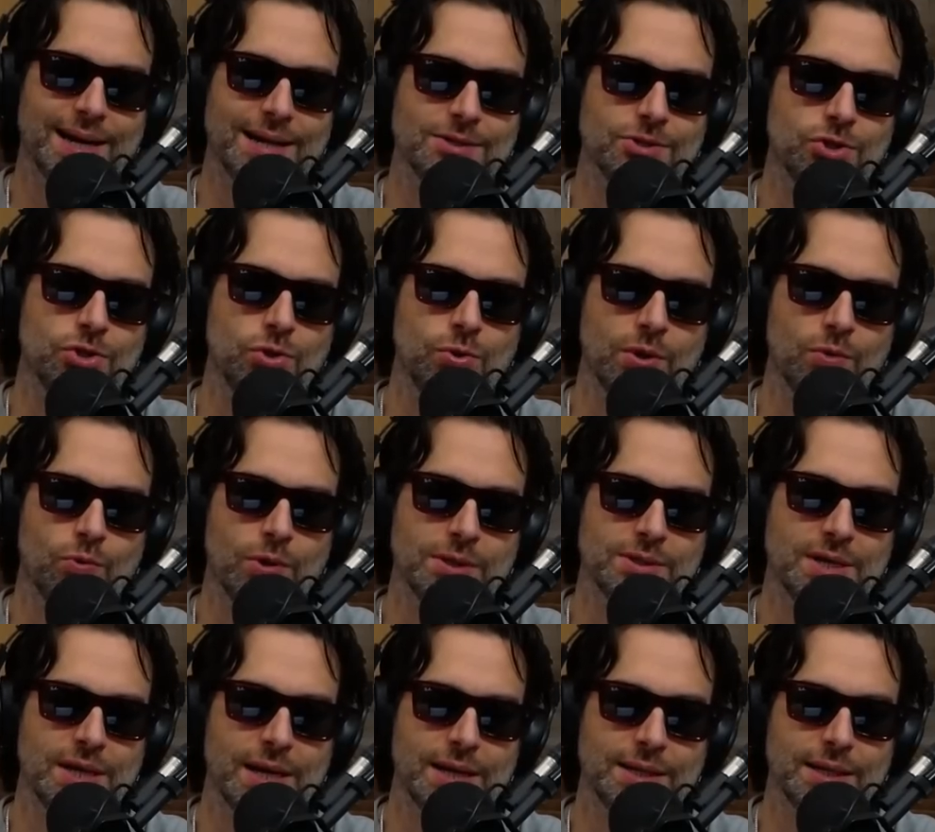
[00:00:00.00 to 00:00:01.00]
I had two in
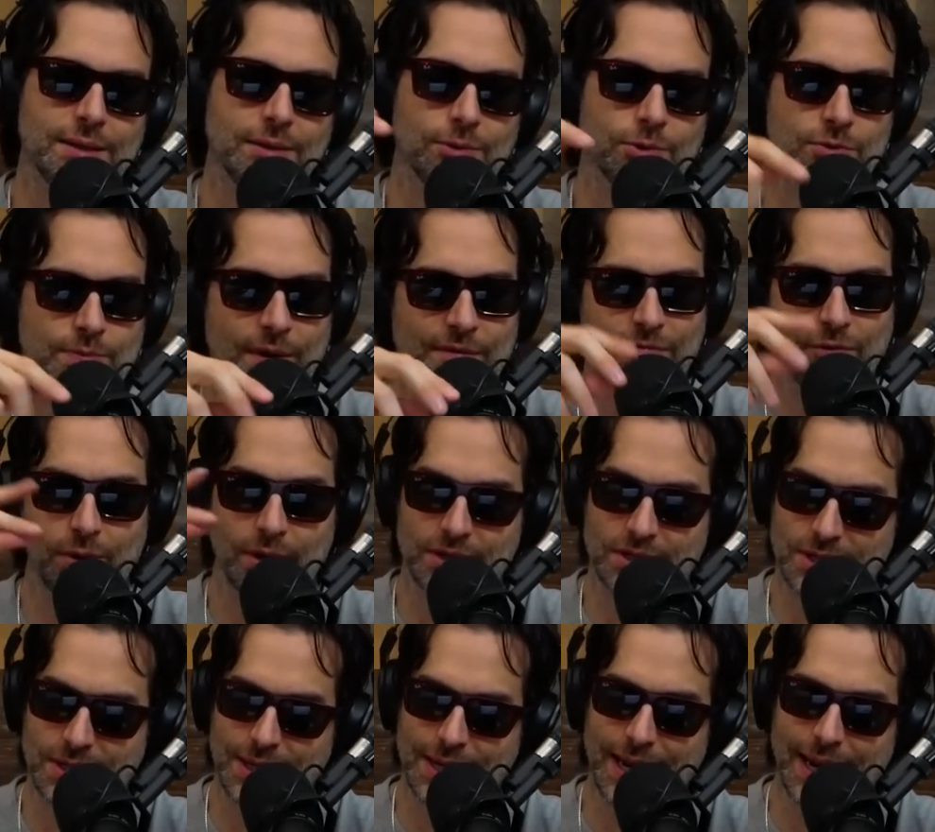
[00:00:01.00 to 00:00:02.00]
one day. I didn't lose my
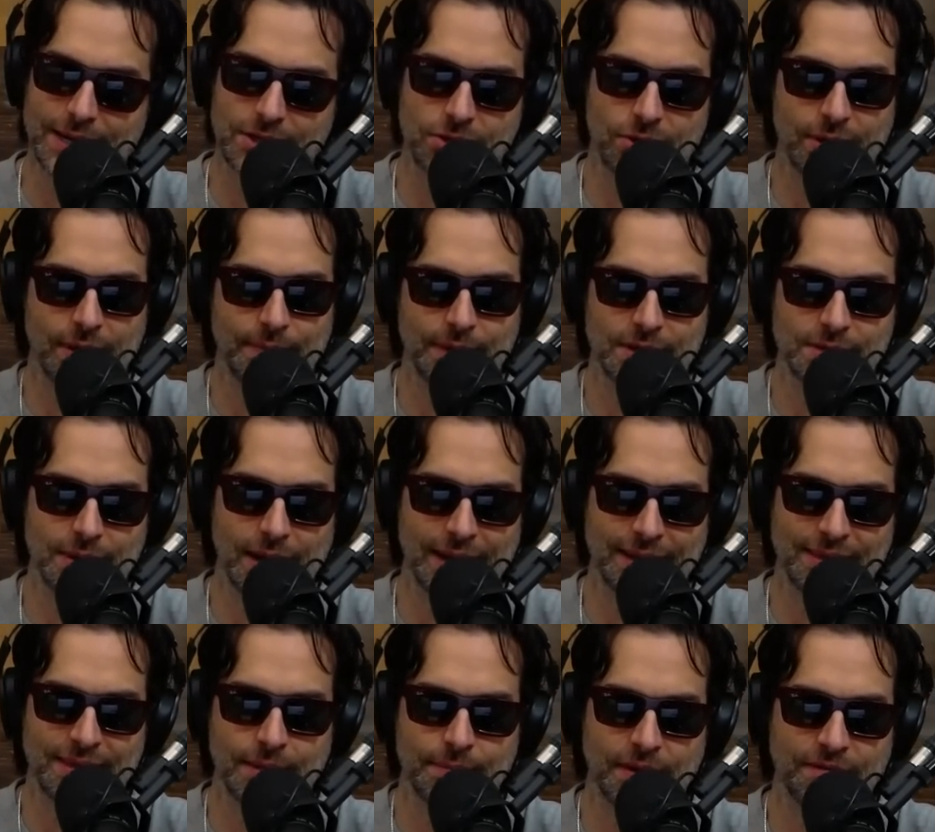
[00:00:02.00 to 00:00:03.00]
voice. Yeah, so that means I
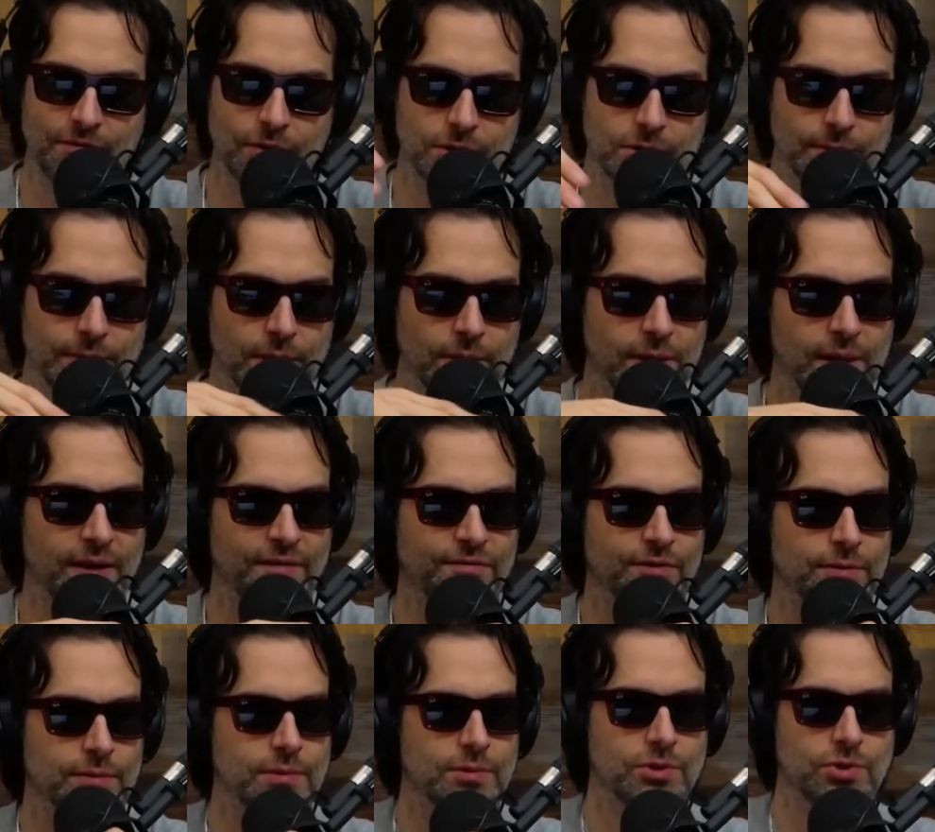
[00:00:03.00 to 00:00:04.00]
think my voice will be okay
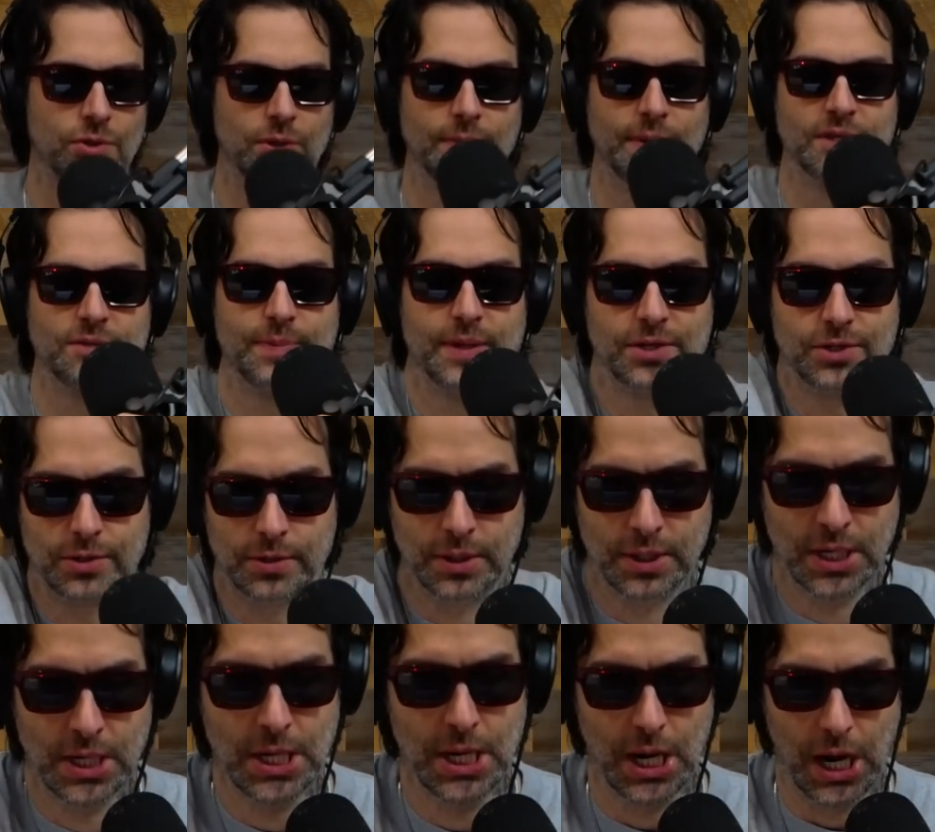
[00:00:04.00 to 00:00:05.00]
for shooting my special,
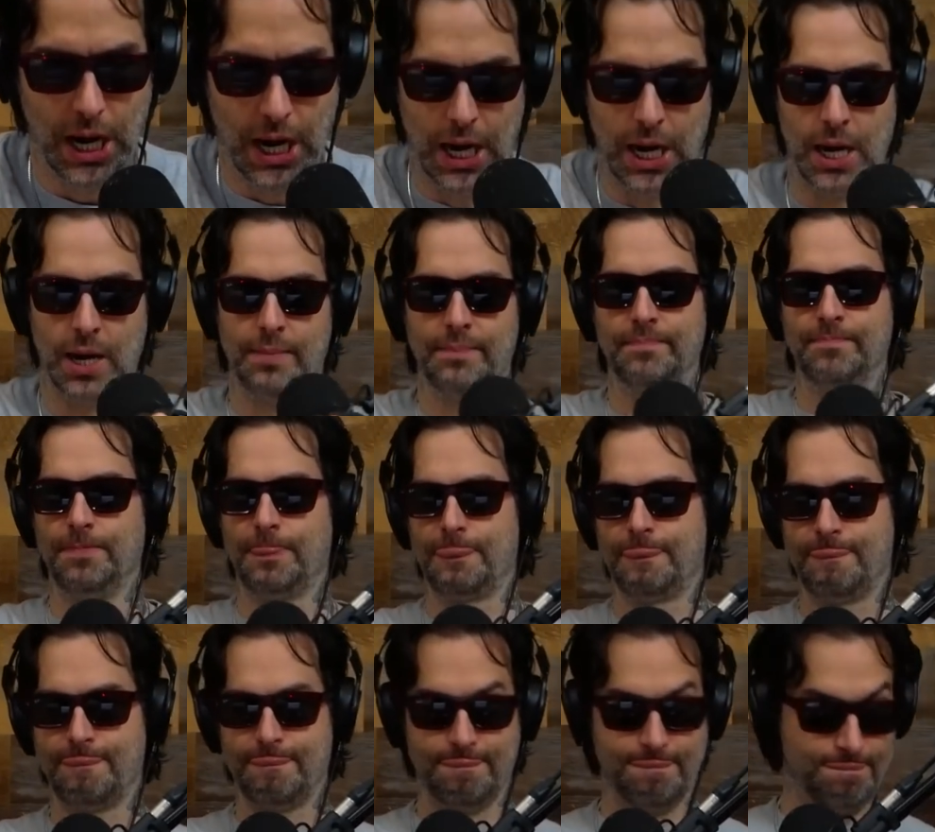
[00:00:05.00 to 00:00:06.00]
um,
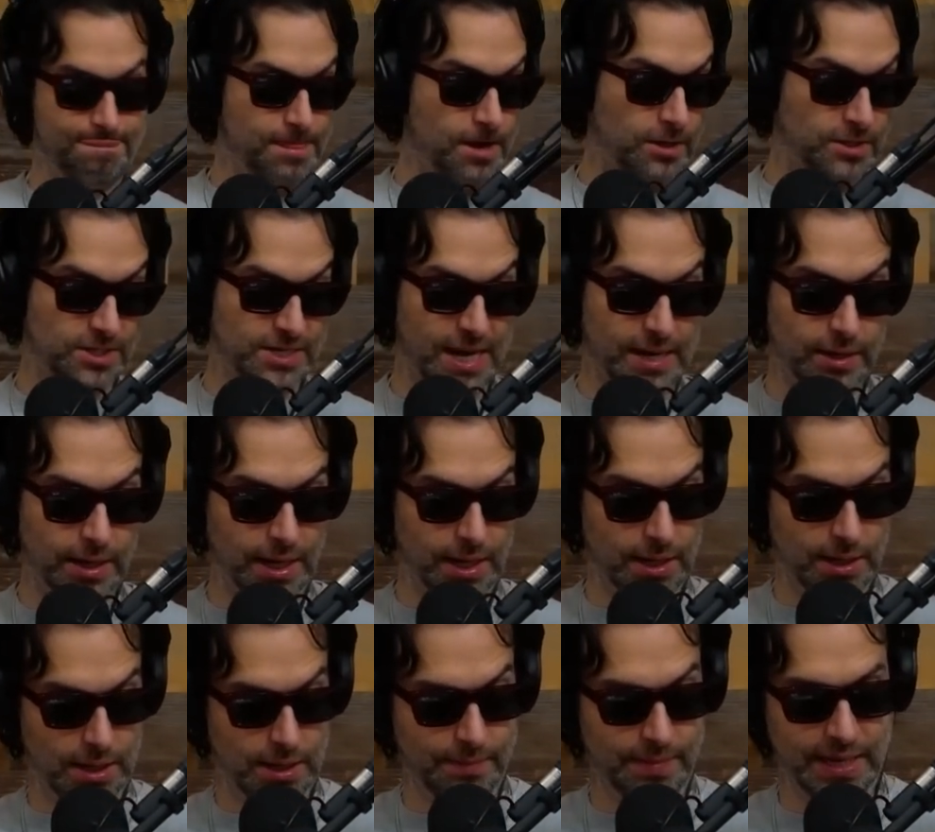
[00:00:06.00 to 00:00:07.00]
on
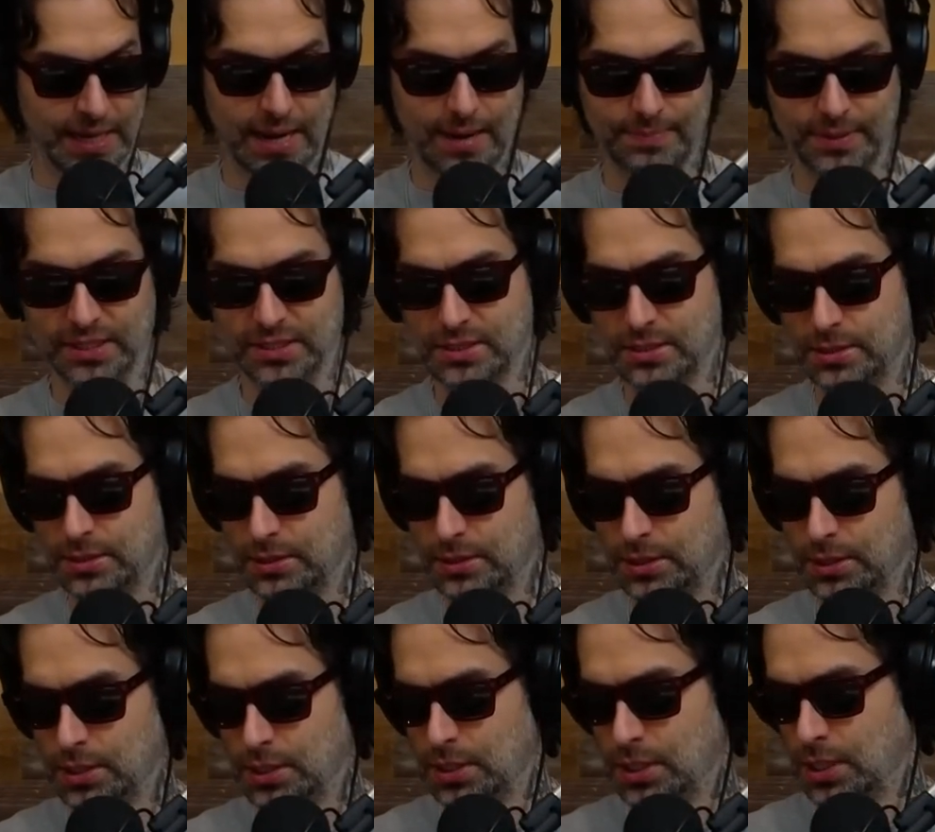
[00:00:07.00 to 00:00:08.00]
Saturday in Minneapolis.
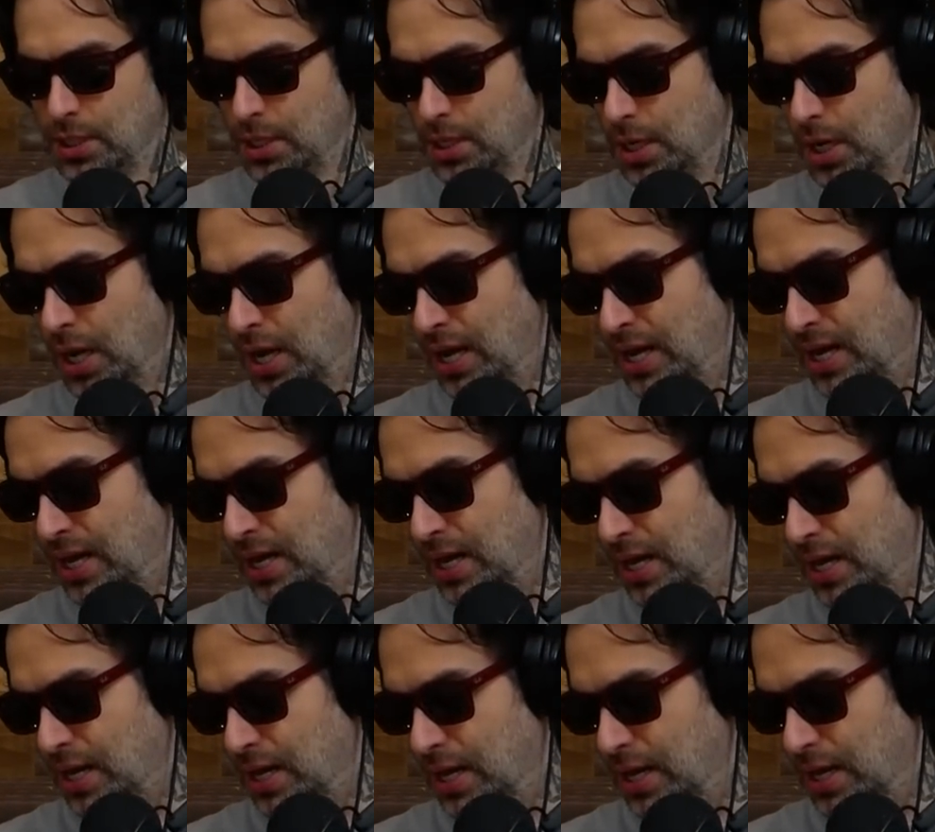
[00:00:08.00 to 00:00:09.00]

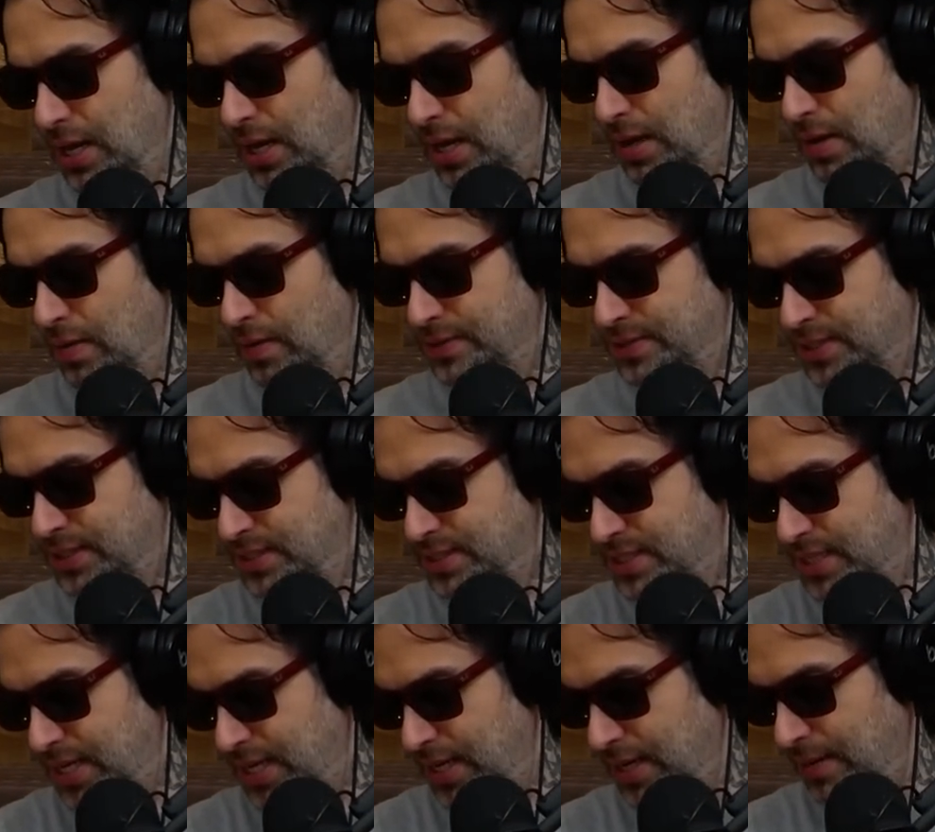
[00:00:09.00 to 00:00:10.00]
Uh, what was I gonna
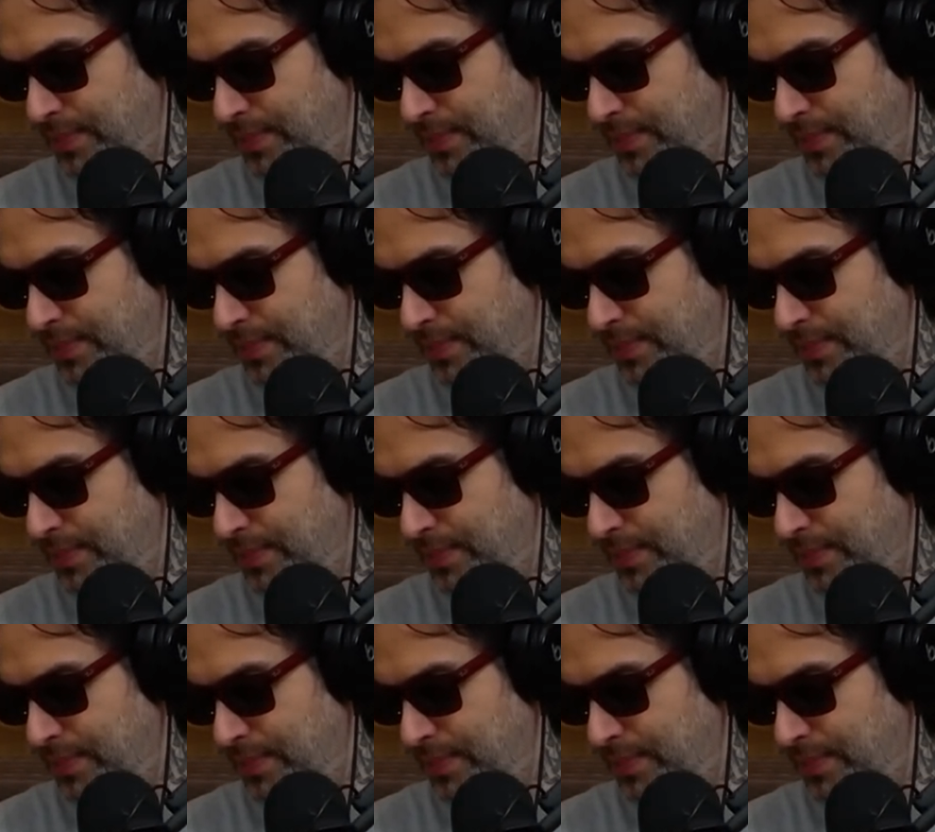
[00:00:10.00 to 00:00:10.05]
say